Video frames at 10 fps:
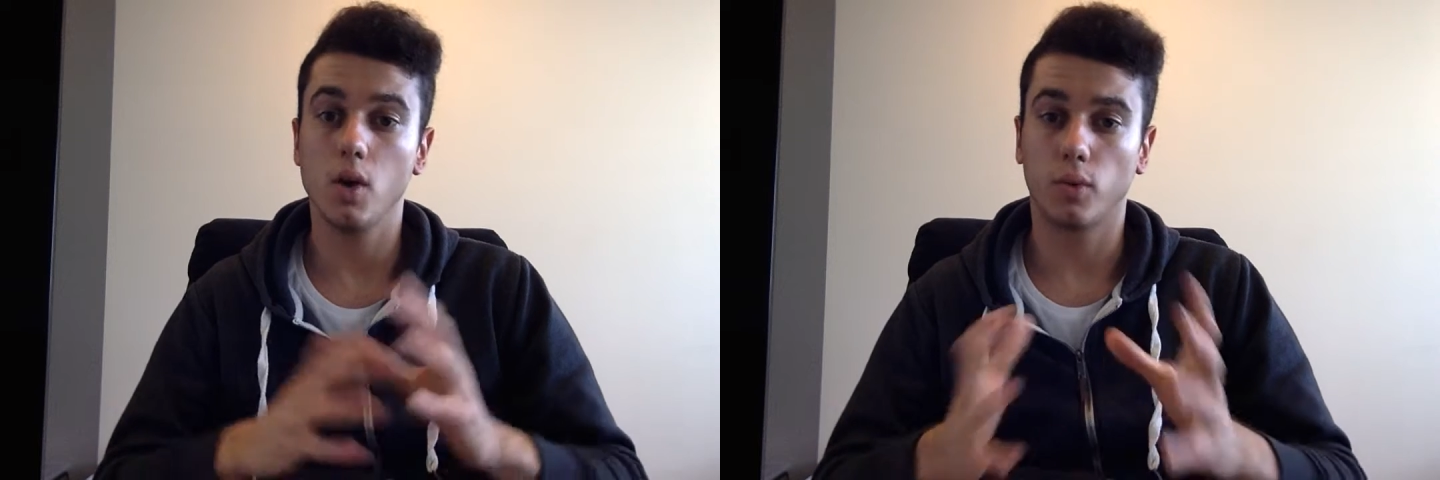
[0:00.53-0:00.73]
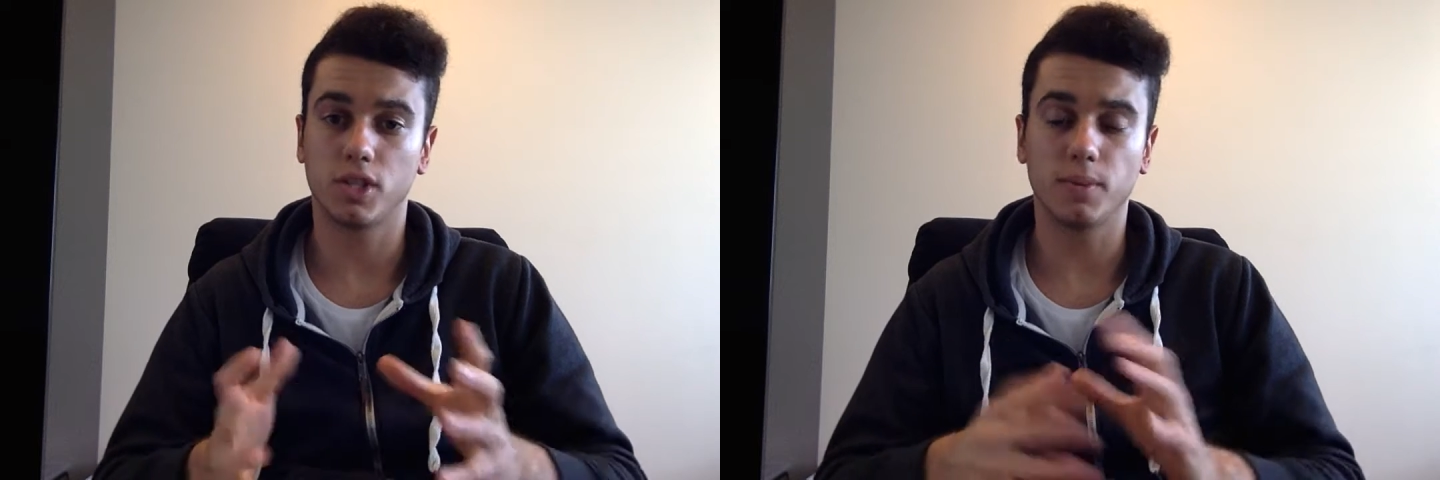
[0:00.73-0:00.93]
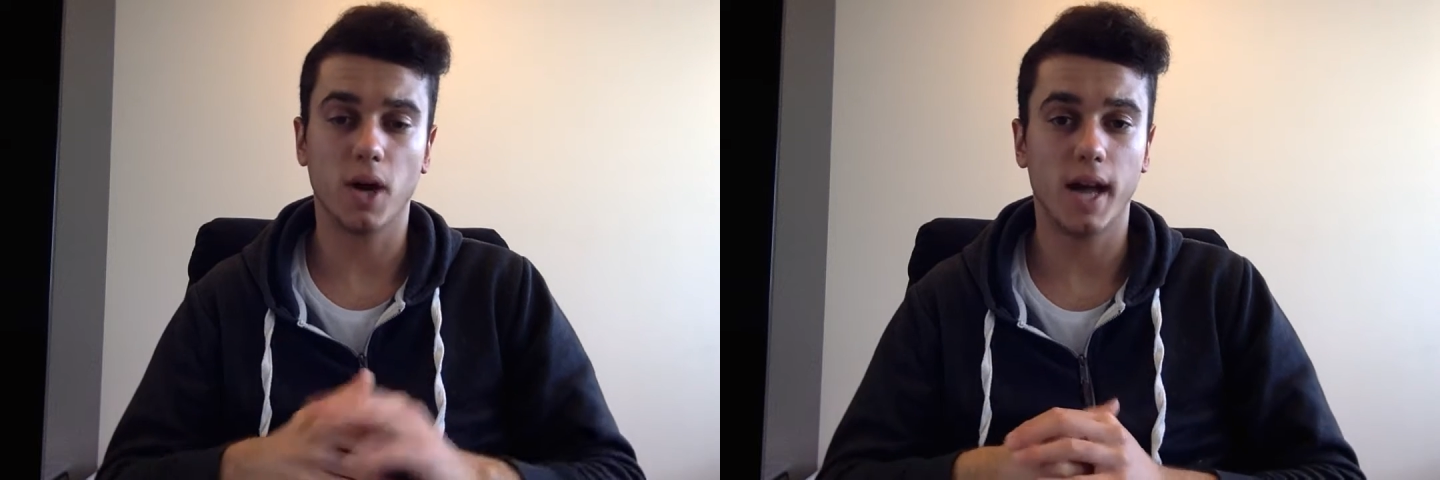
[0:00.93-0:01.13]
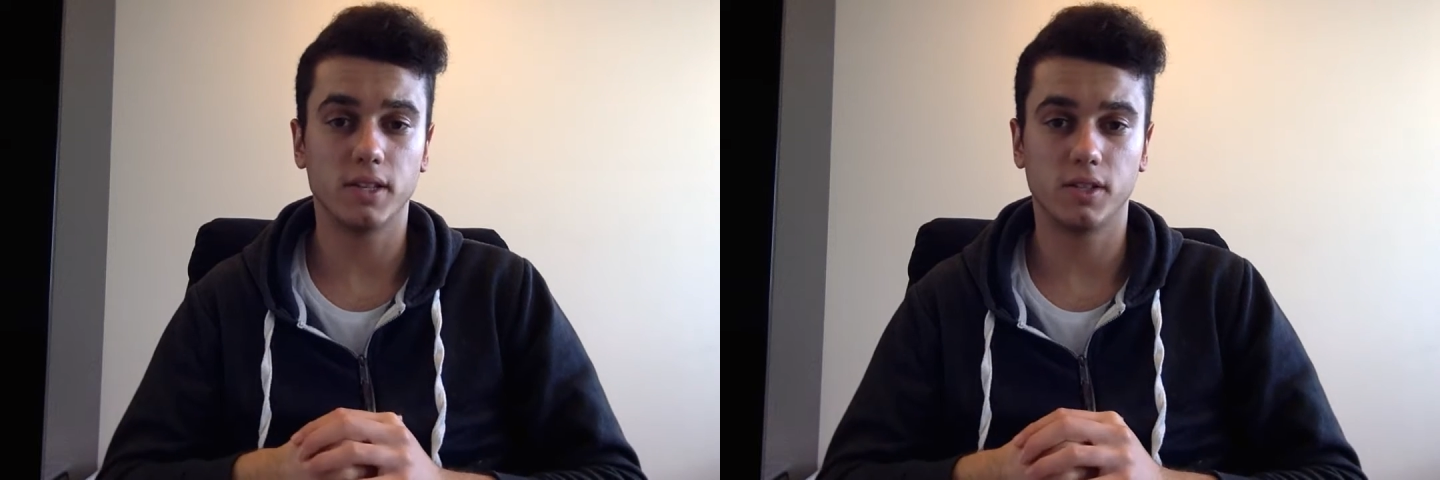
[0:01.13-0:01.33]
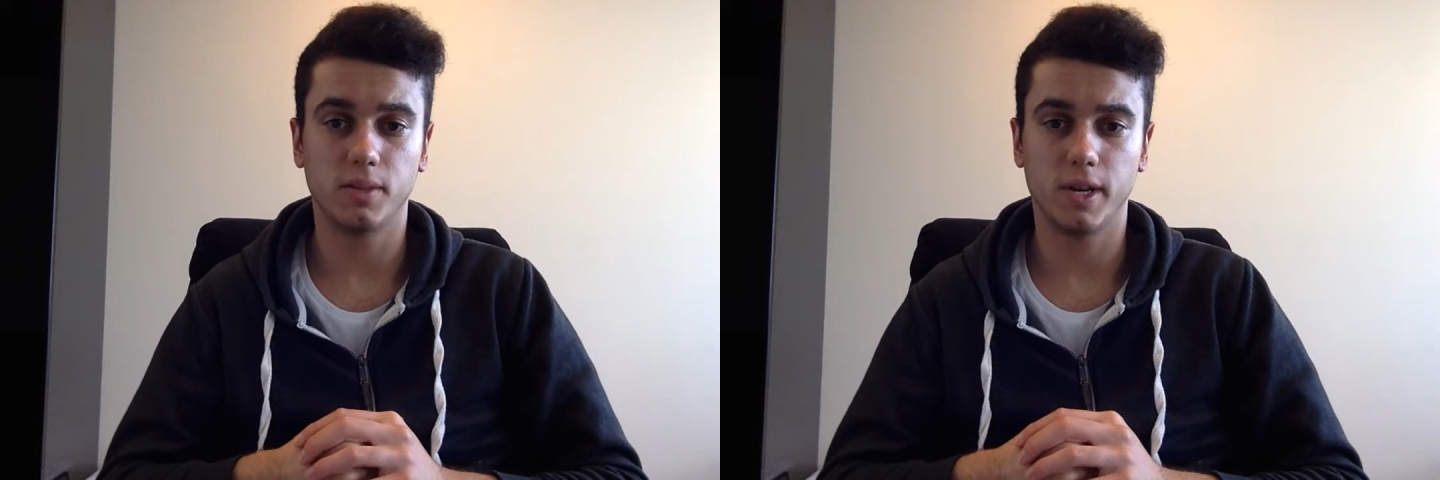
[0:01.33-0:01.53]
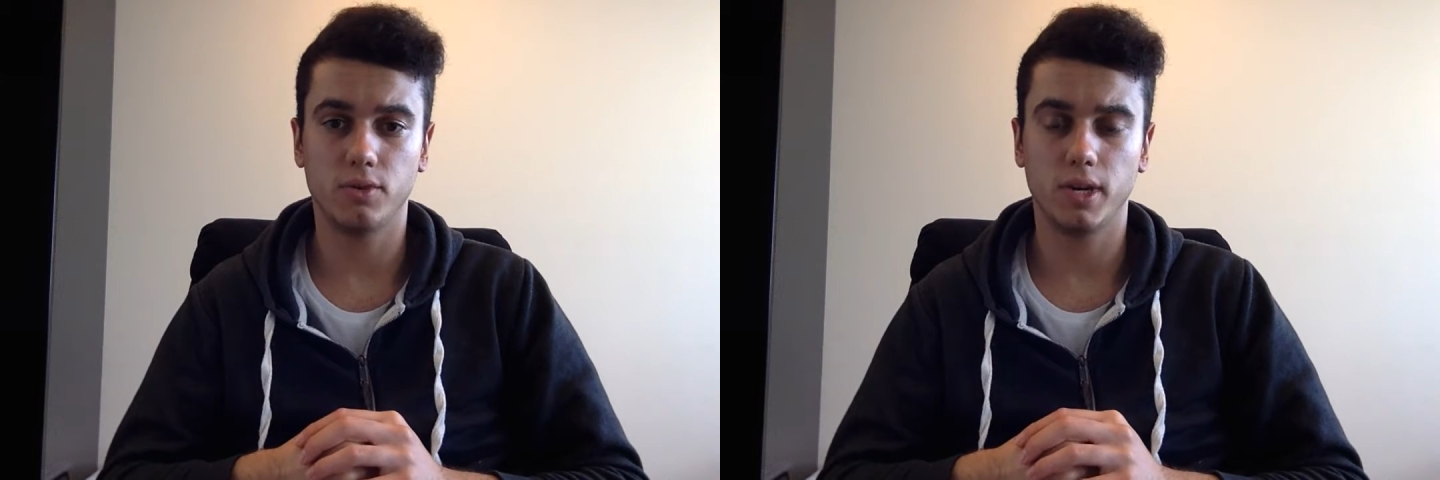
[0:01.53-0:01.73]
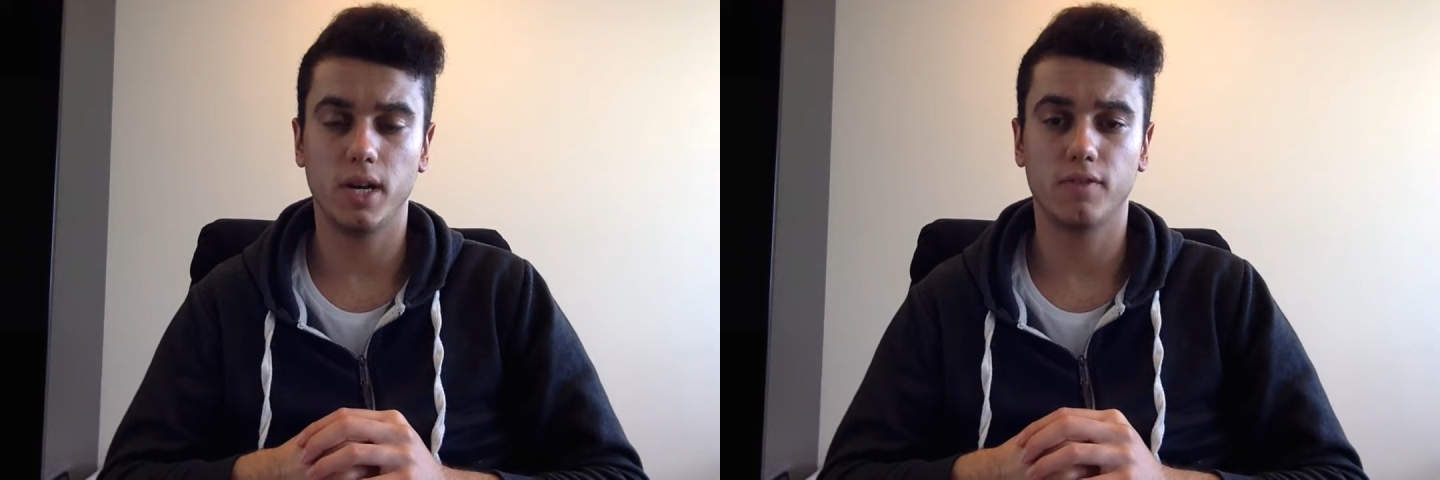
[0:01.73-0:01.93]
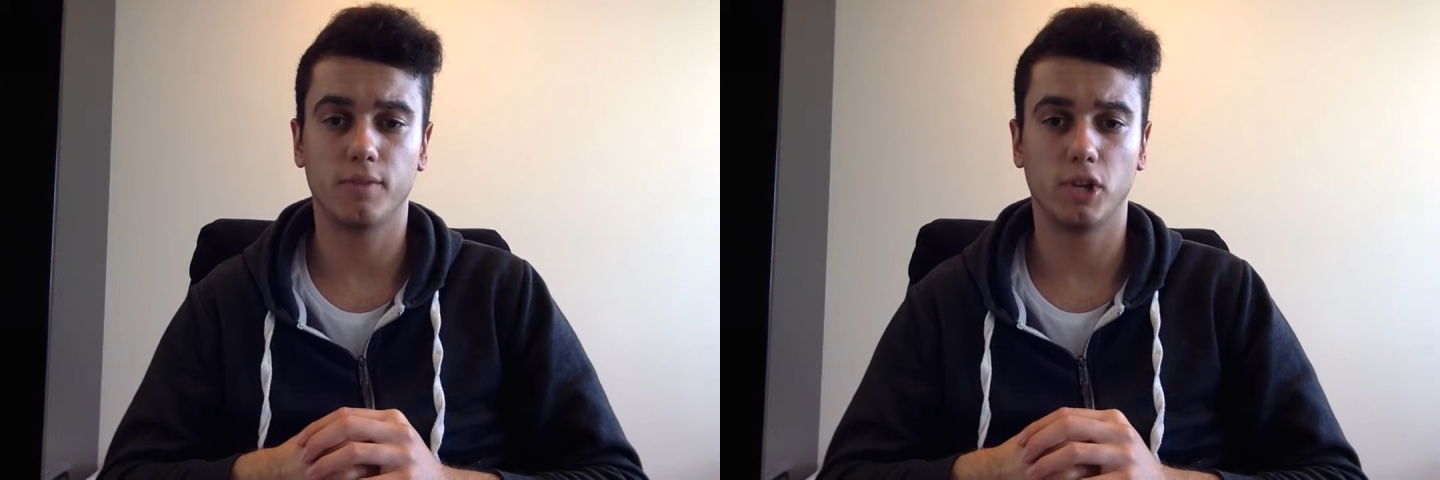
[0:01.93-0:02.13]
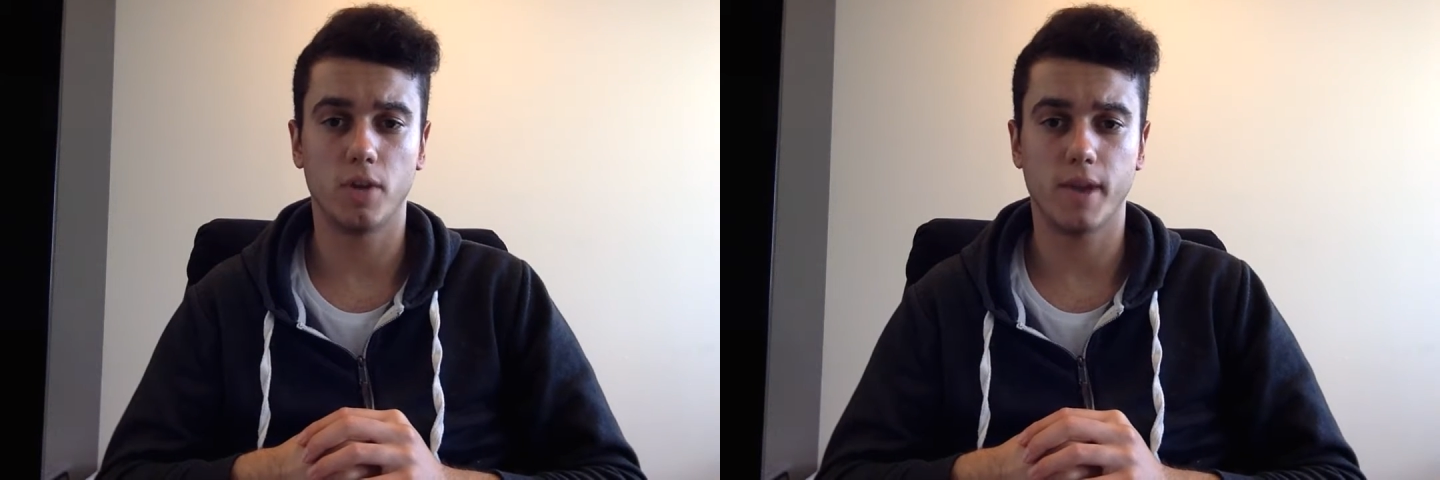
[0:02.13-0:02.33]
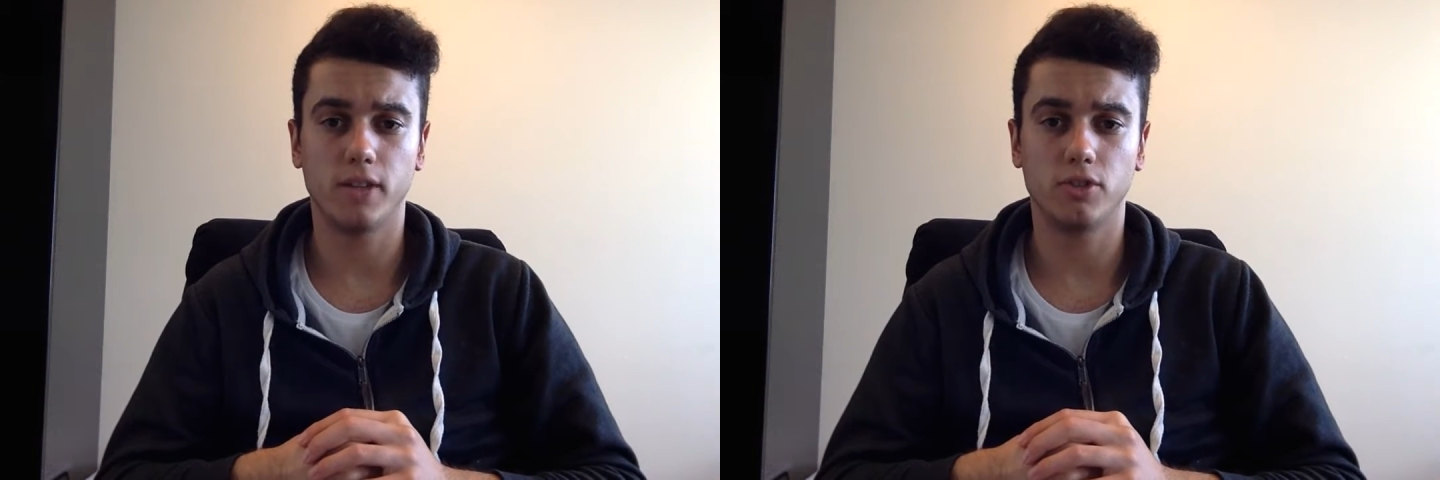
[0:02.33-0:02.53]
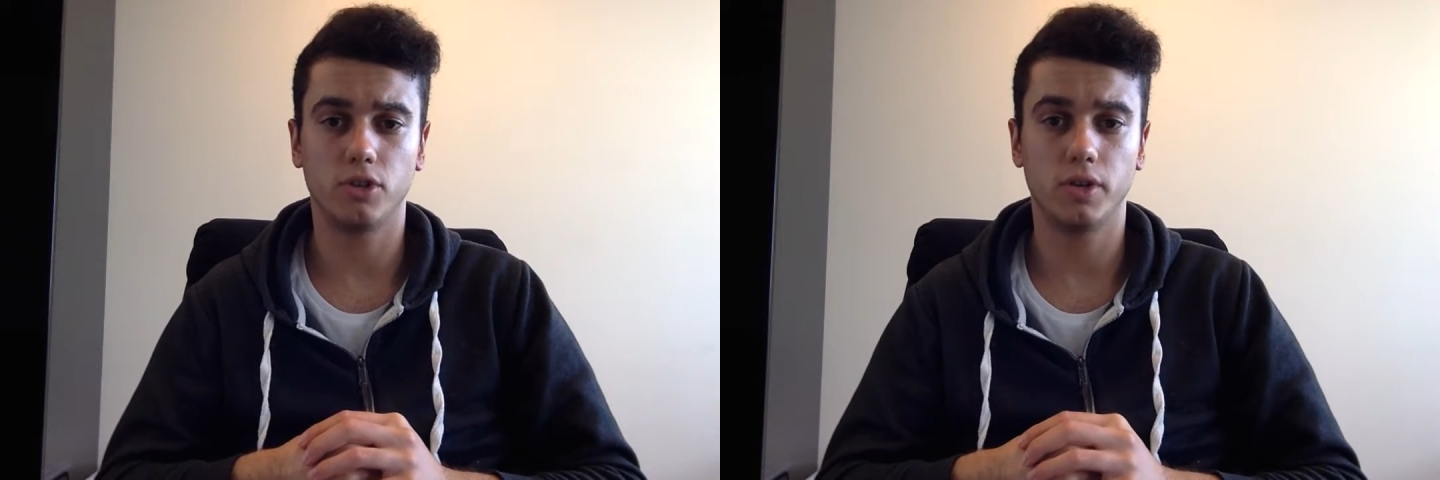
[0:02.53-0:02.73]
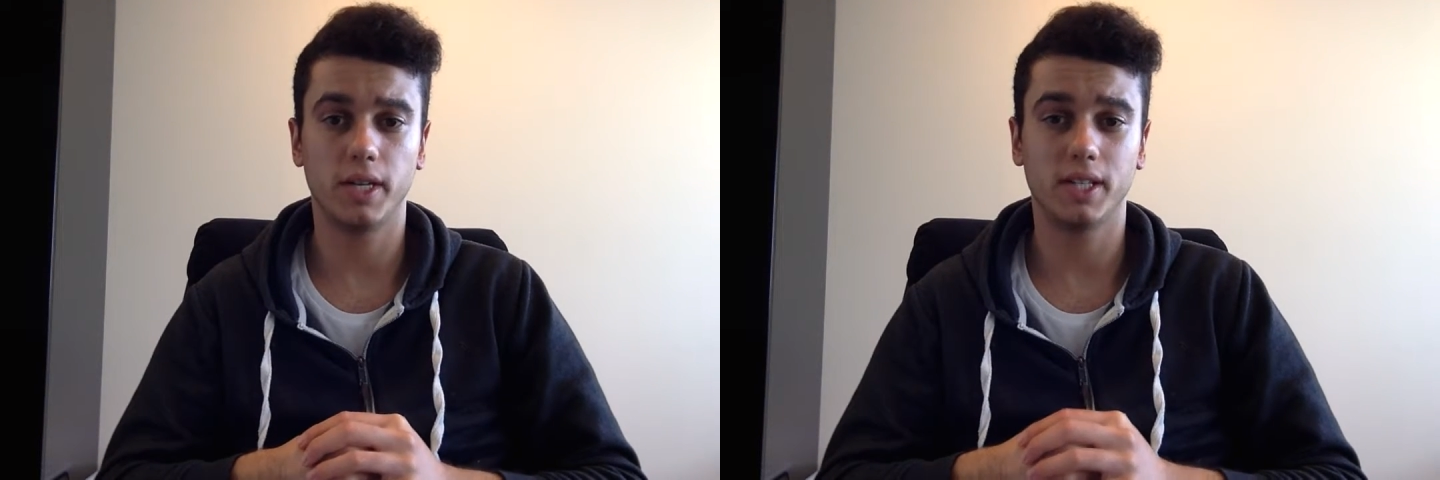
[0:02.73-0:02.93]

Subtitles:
What's up guys, it's Dimitri here from LearnMate Tutoring,